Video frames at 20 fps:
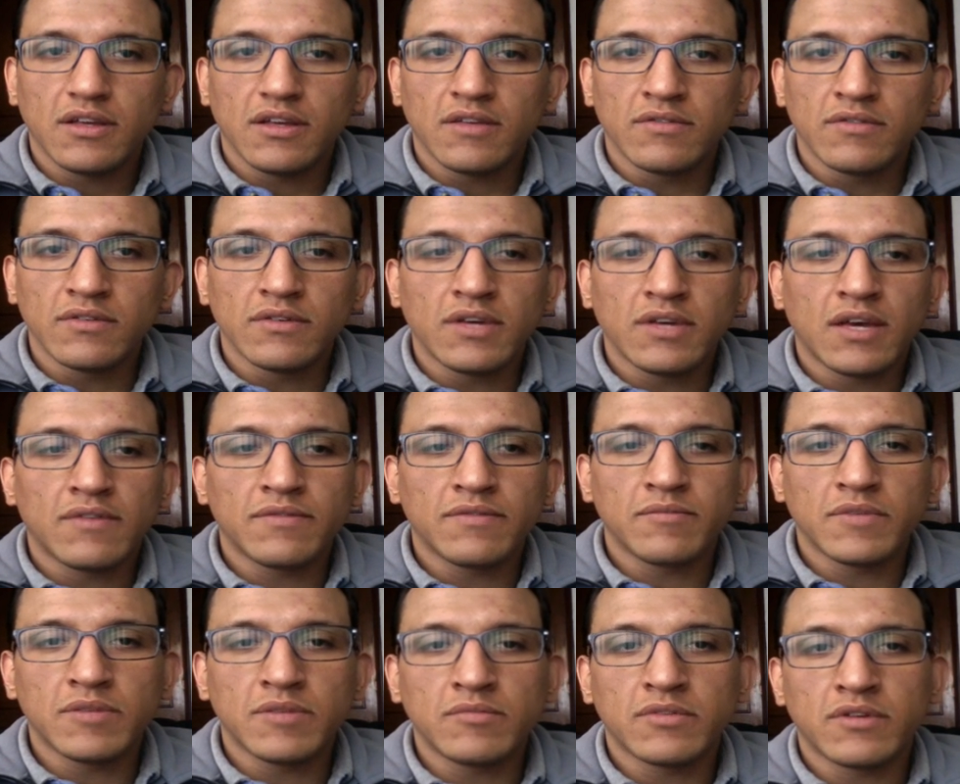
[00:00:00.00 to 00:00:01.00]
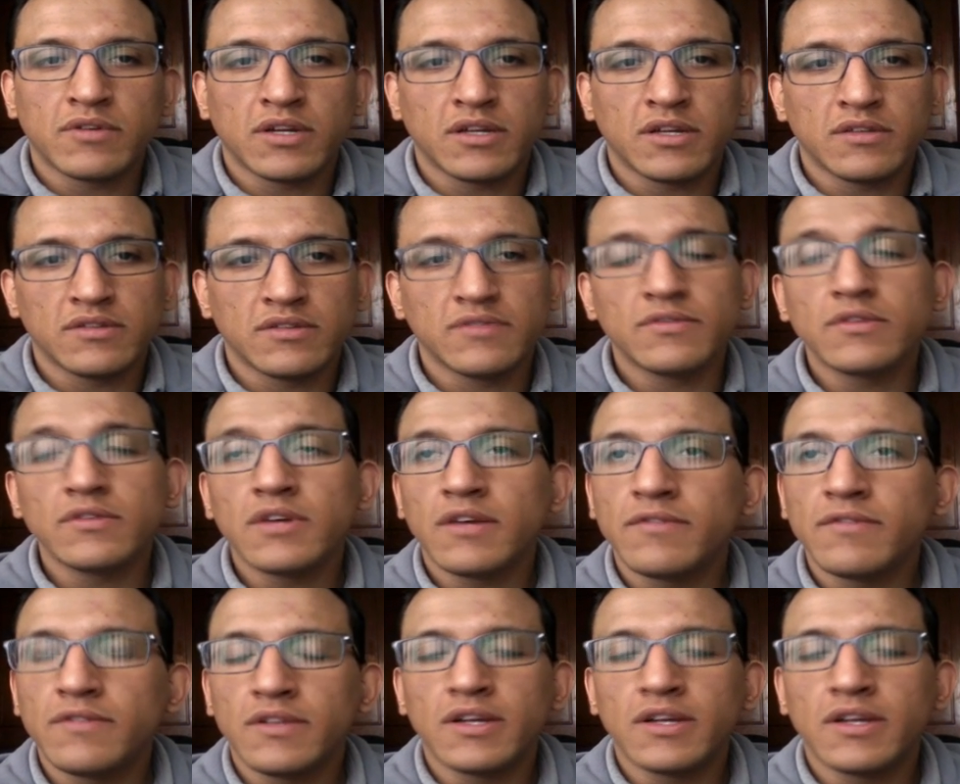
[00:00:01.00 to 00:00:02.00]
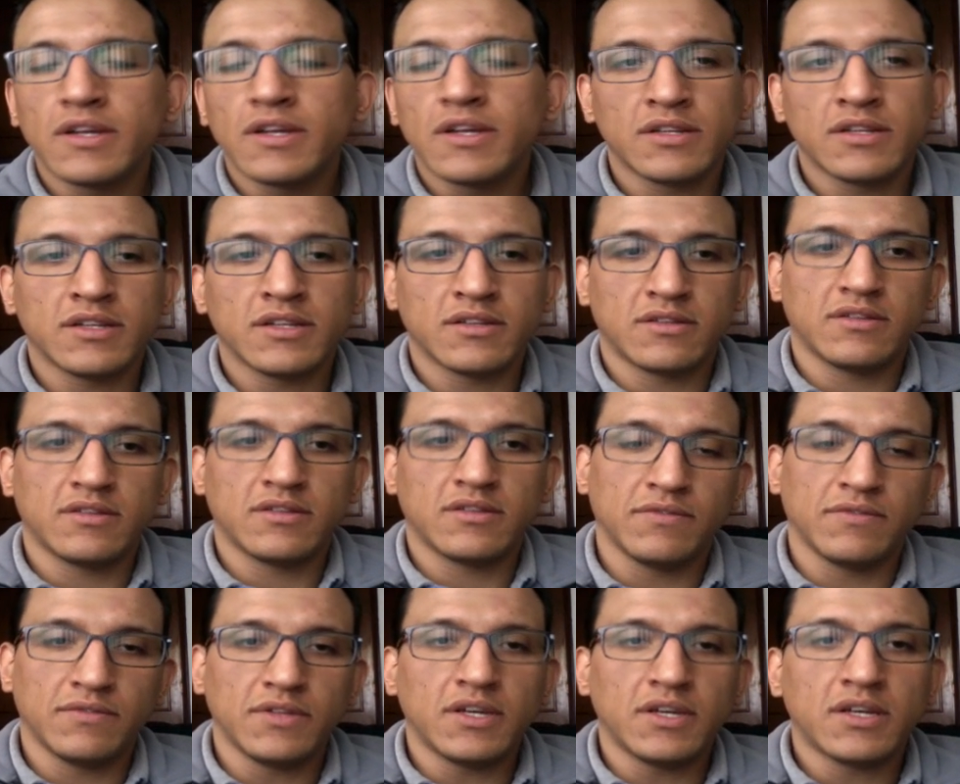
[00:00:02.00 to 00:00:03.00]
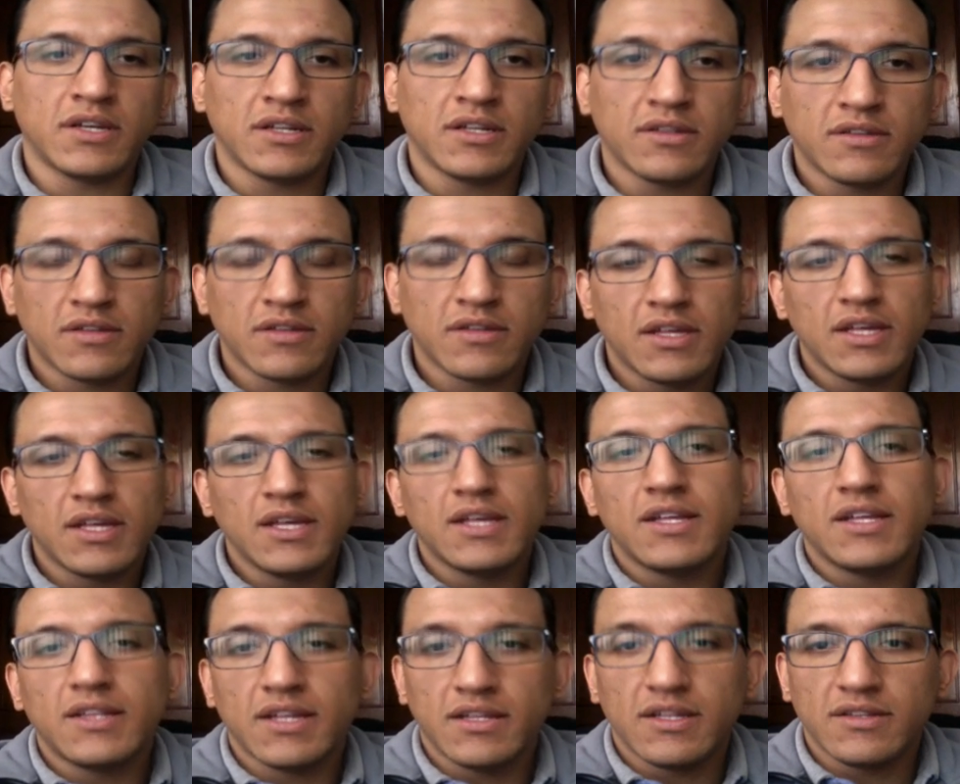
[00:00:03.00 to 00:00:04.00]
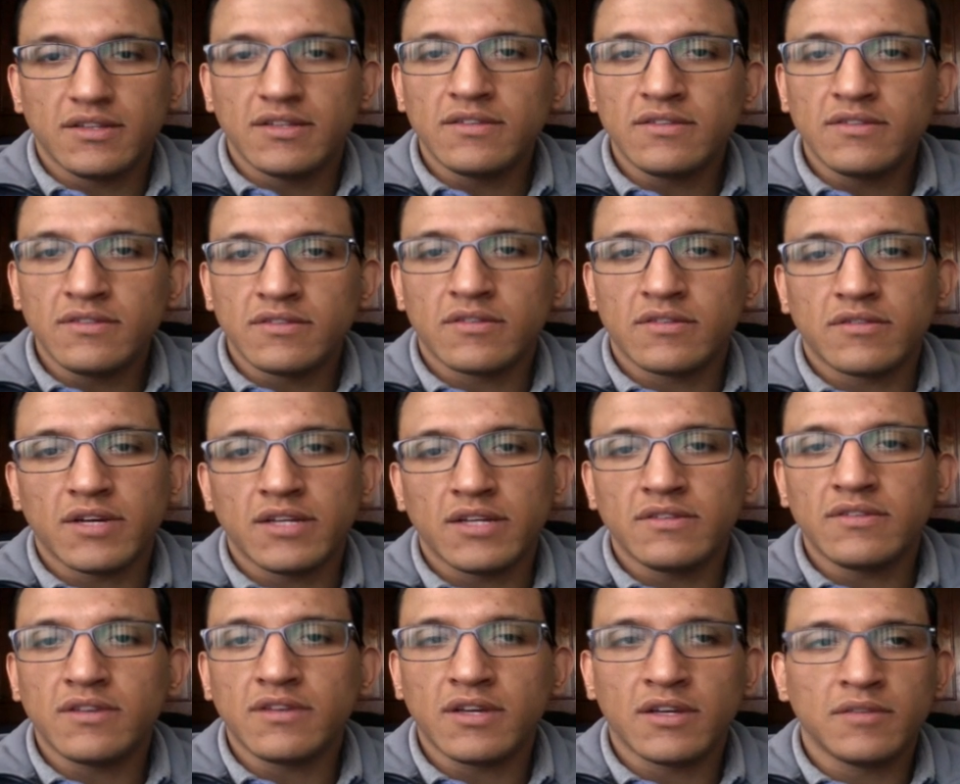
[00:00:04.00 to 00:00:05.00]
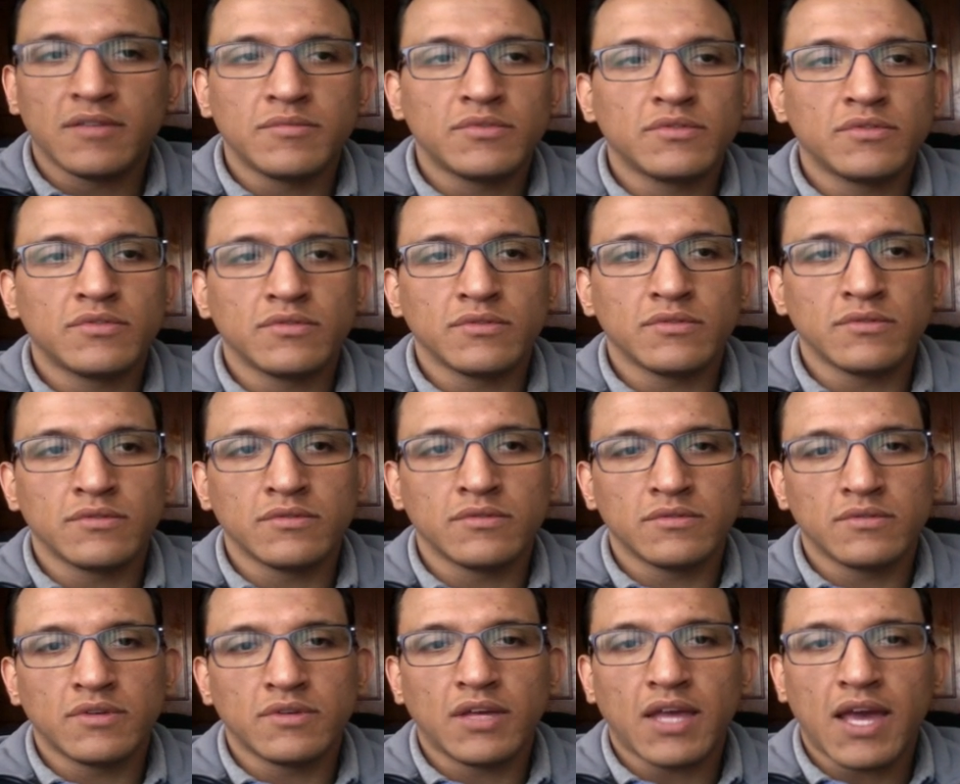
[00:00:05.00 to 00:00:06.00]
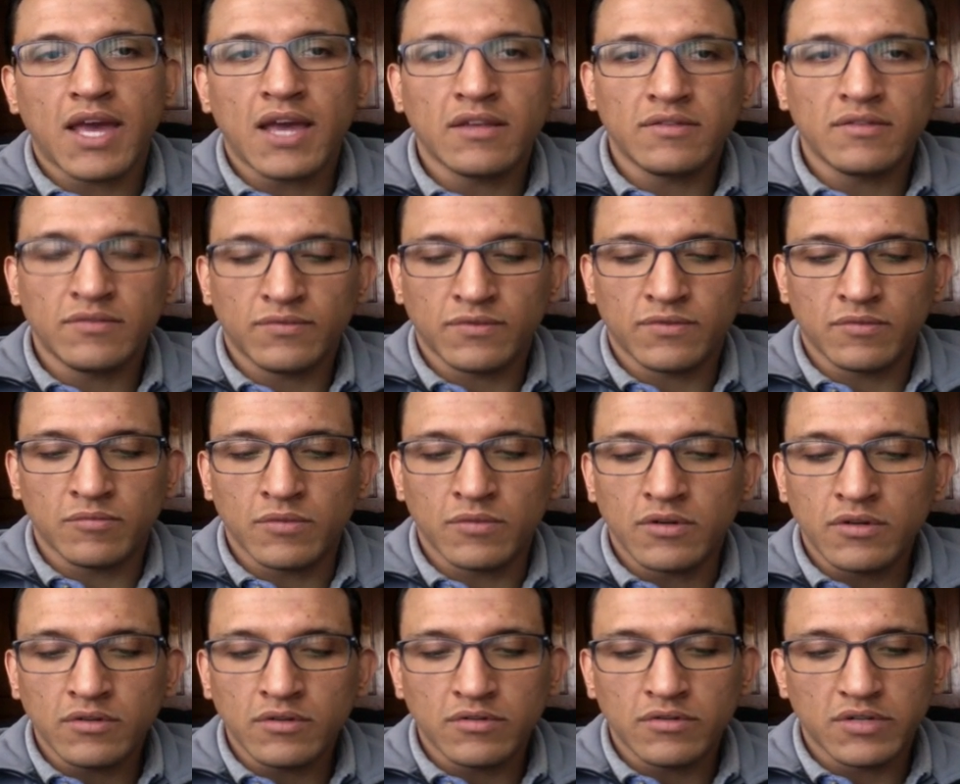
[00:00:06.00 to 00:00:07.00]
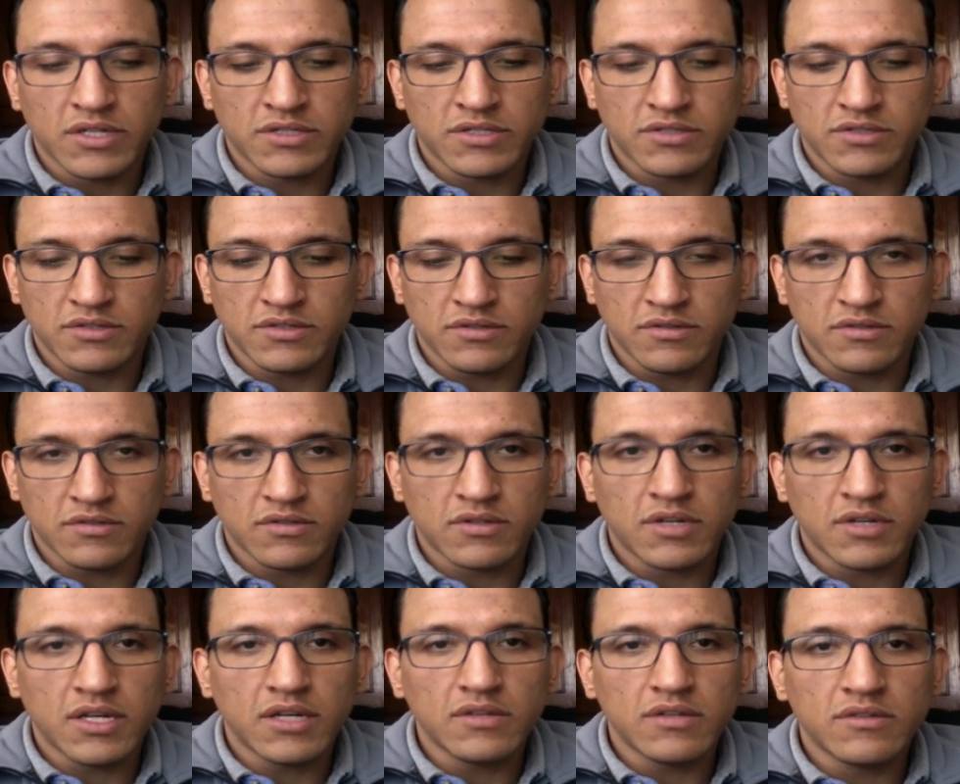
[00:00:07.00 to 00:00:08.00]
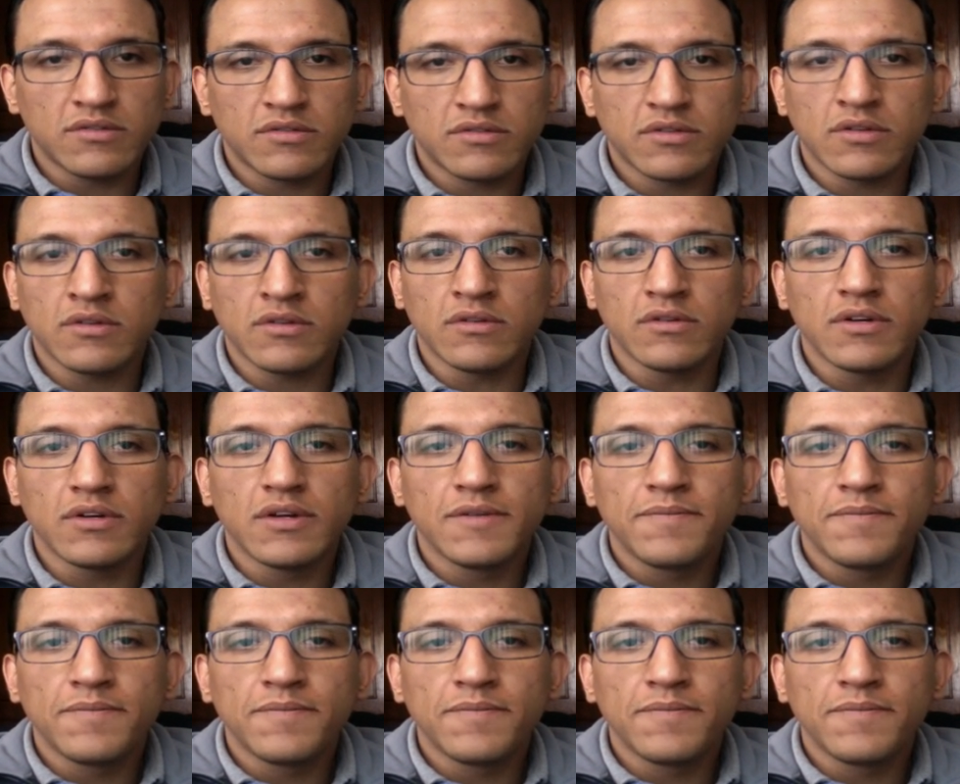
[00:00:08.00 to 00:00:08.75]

if you have memorized, if you have learned it. If not, then this is the right time to ask for more questions. All right, so